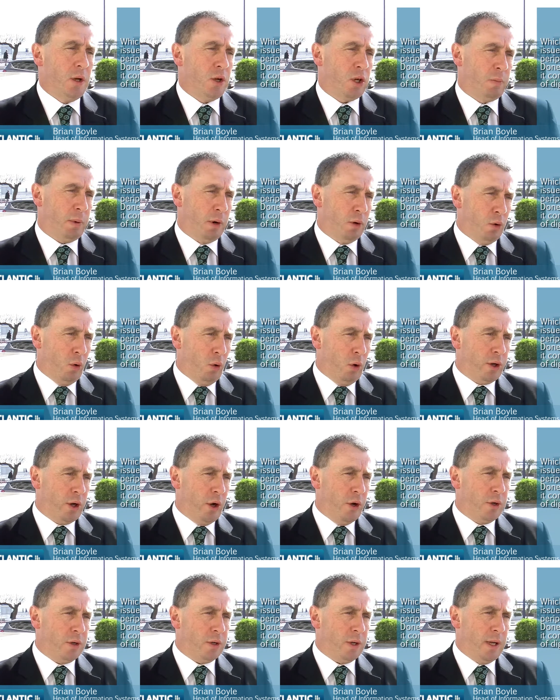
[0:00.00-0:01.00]
to be rolled
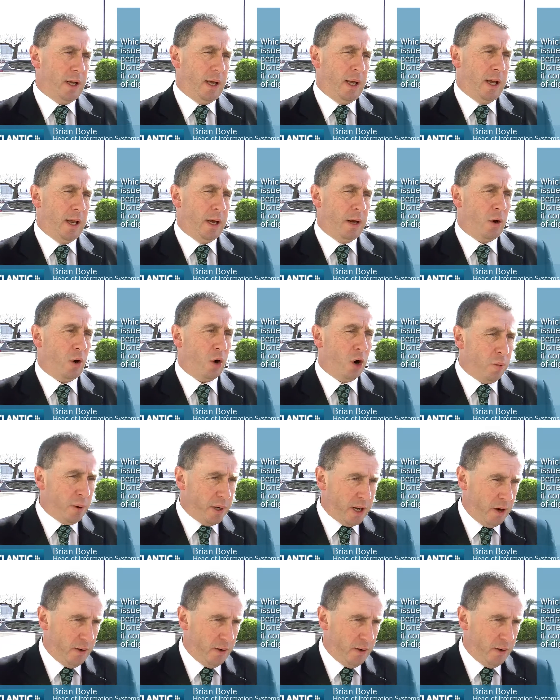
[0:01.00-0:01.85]
out in urban